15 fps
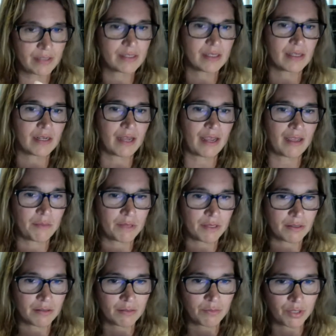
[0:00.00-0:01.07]
I am a
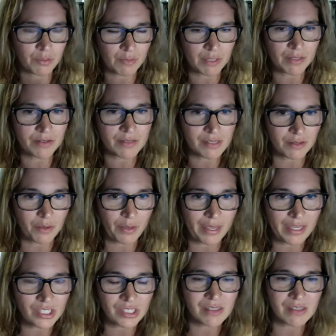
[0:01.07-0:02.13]
premier Zillow agent.
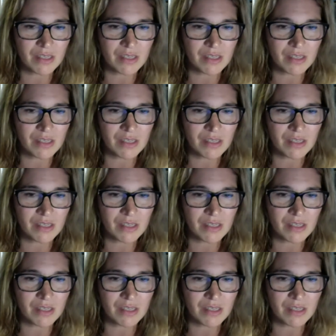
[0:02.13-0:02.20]
So